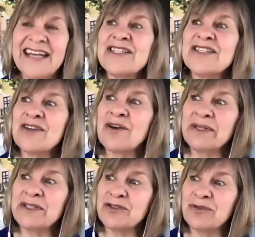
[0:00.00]
it's so
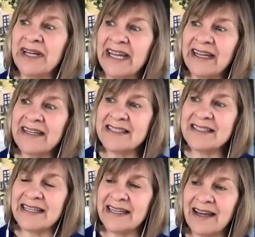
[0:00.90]
intriguing because
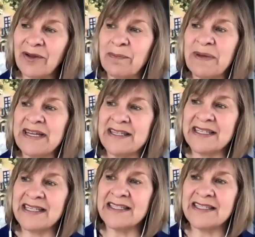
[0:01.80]
the other
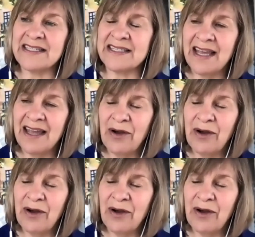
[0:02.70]
piece is